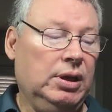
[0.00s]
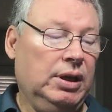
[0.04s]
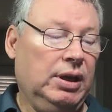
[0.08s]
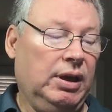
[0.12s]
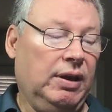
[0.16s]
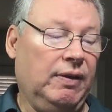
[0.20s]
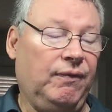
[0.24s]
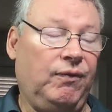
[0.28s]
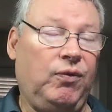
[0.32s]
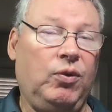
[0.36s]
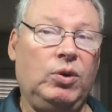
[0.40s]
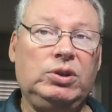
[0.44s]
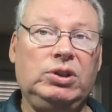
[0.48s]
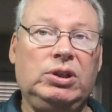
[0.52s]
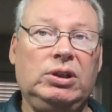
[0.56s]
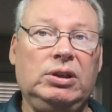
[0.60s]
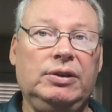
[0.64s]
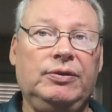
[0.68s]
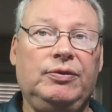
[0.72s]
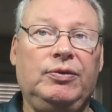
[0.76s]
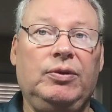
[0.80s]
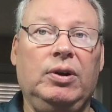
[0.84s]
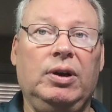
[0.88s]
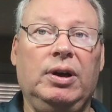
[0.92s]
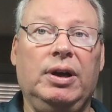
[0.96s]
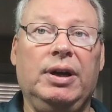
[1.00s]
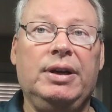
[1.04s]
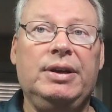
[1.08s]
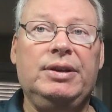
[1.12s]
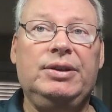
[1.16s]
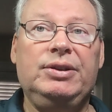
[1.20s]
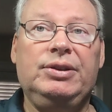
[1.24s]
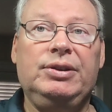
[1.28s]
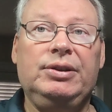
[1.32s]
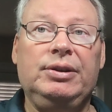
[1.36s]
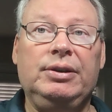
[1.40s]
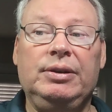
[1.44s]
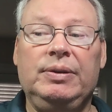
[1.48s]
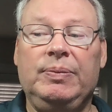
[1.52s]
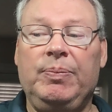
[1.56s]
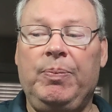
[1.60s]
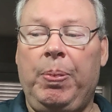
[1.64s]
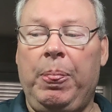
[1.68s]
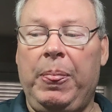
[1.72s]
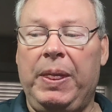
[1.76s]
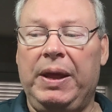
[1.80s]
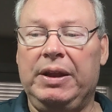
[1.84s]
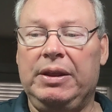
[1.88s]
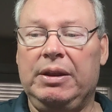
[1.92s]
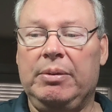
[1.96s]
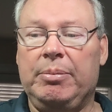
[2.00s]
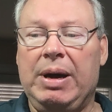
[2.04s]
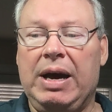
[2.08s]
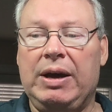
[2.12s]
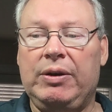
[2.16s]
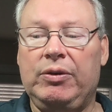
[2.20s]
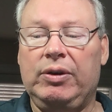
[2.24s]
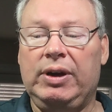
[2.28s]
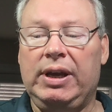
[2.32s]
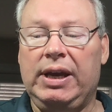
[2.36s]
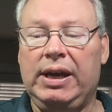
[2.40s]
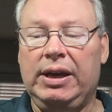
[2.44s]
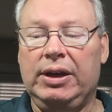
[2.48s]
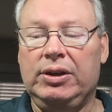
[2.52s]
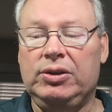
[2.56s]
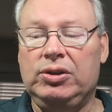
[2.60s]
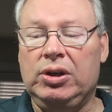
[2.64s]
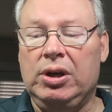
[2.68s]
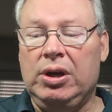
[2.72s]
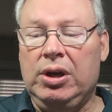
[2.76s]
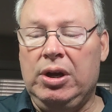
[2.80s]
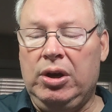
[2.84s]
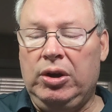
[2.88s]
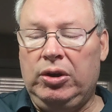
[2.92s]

And fortunately for us, in the modern age,